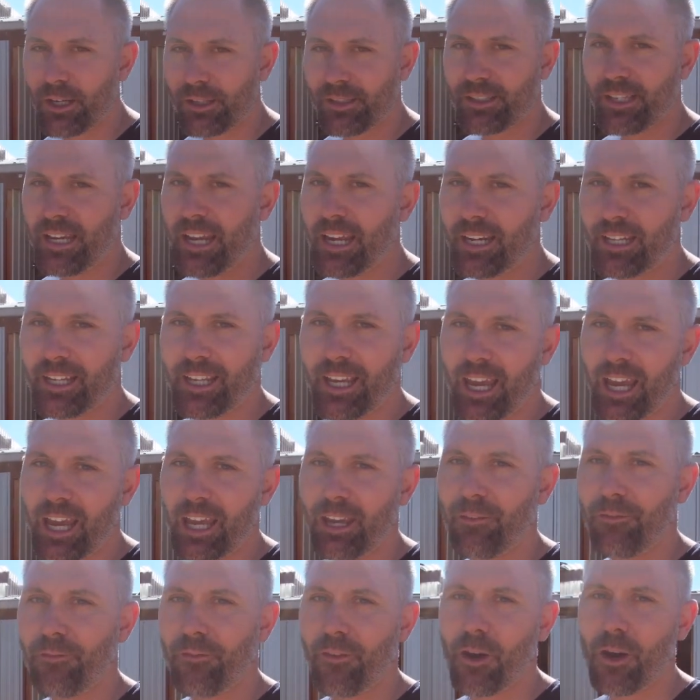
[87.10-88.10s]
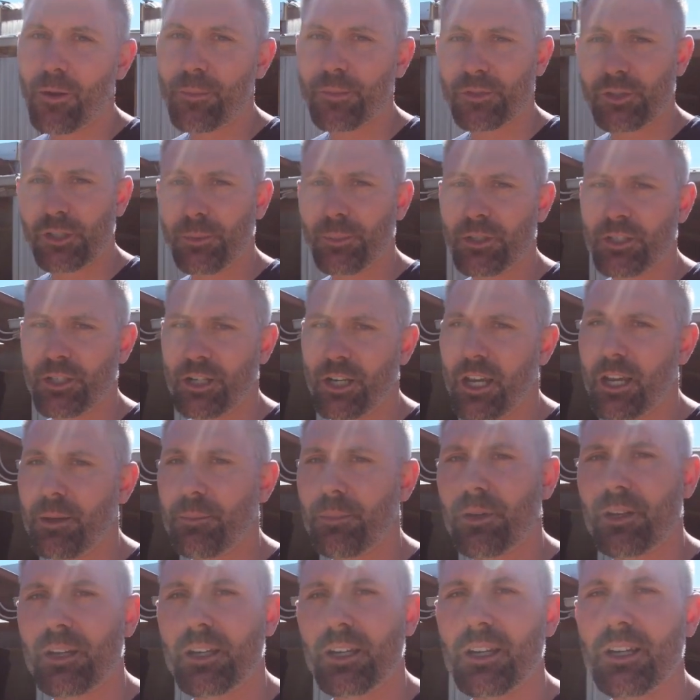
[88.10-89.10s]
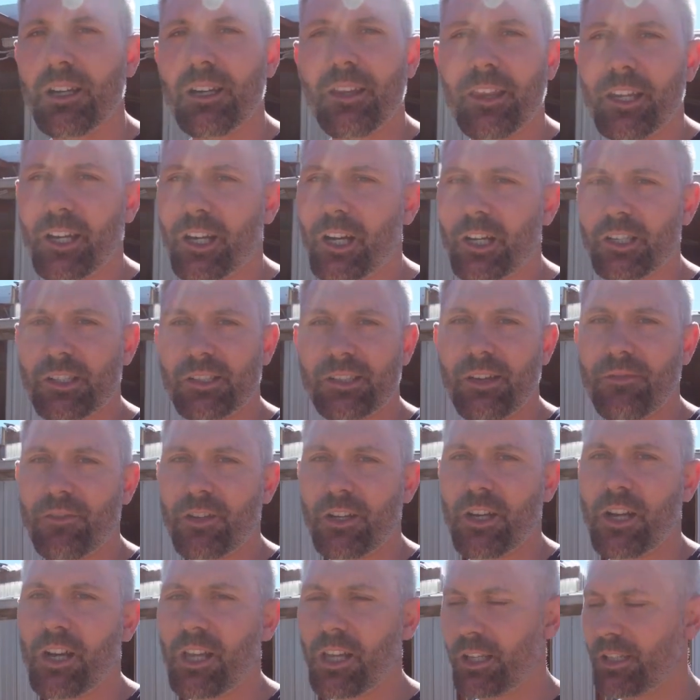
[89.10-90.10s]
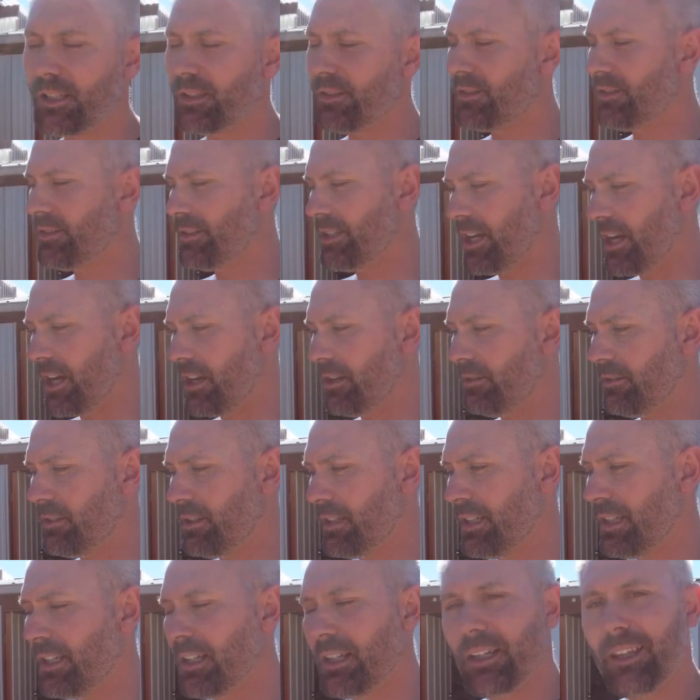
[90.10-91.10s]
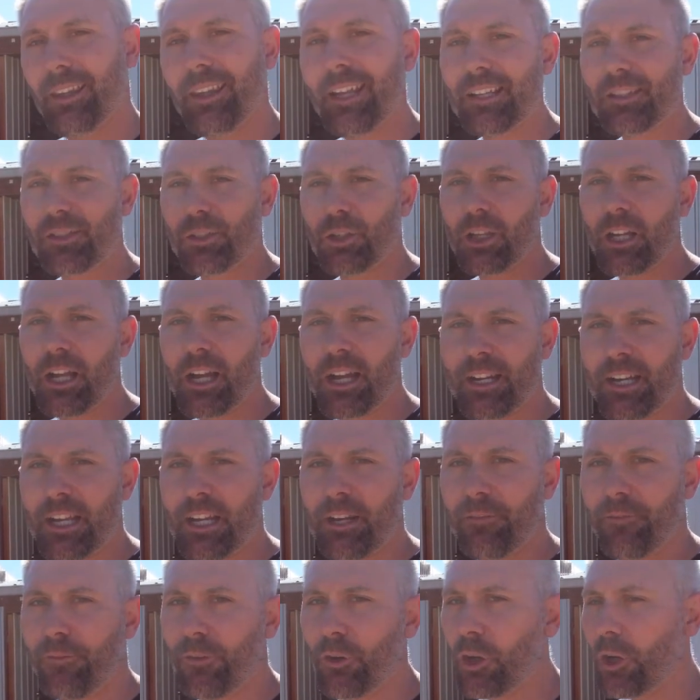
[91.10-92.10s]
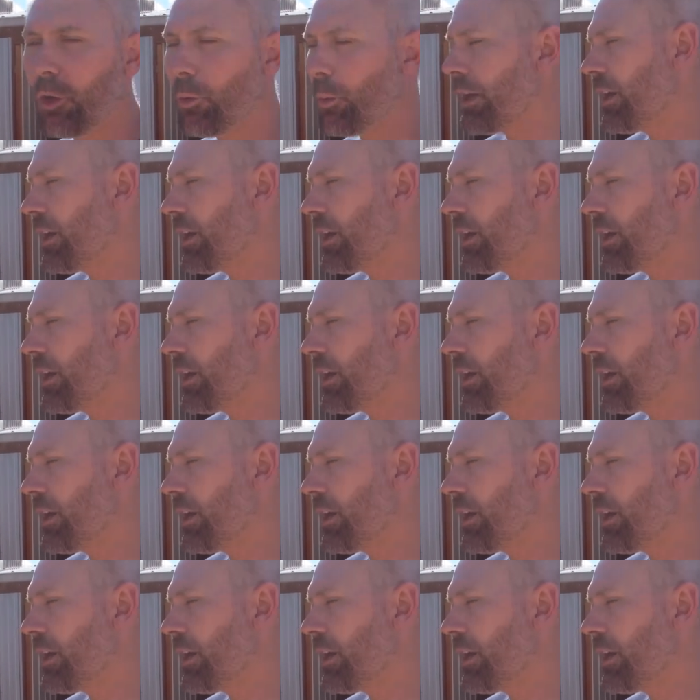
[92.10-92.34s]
a standard can from Super Cheap. It cost $7, so that's all I need it for.